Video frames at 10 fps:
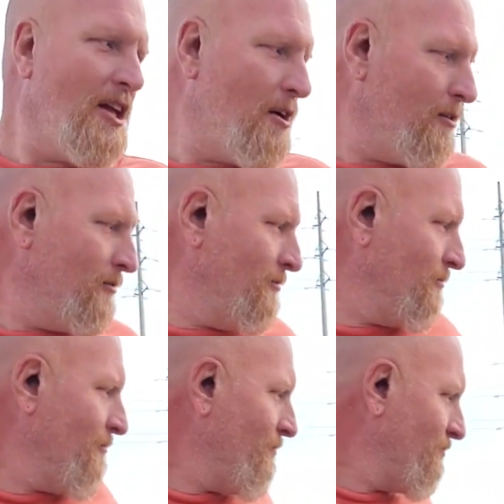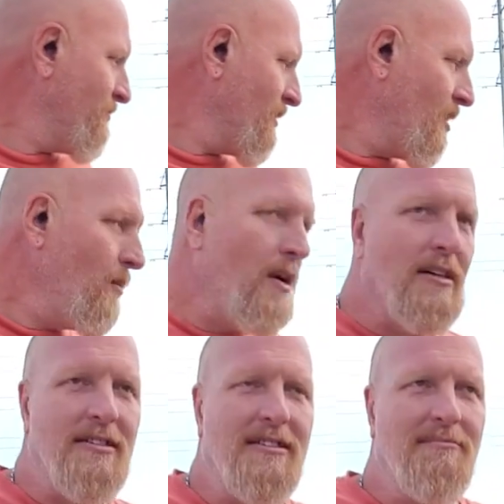load
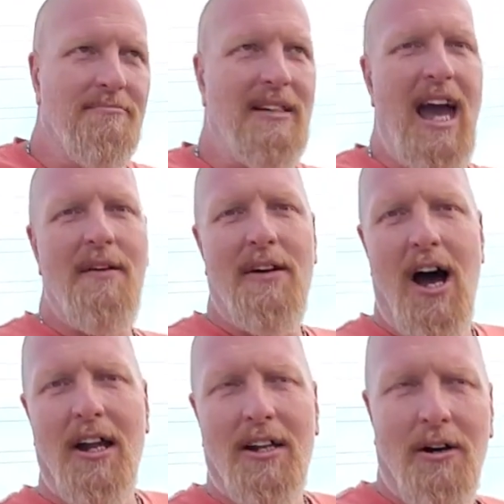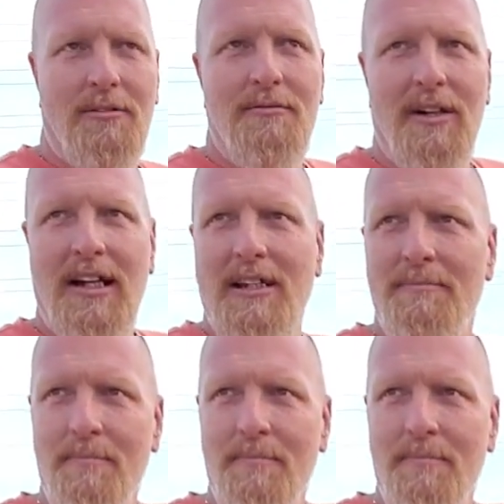was kind of an odd load, really.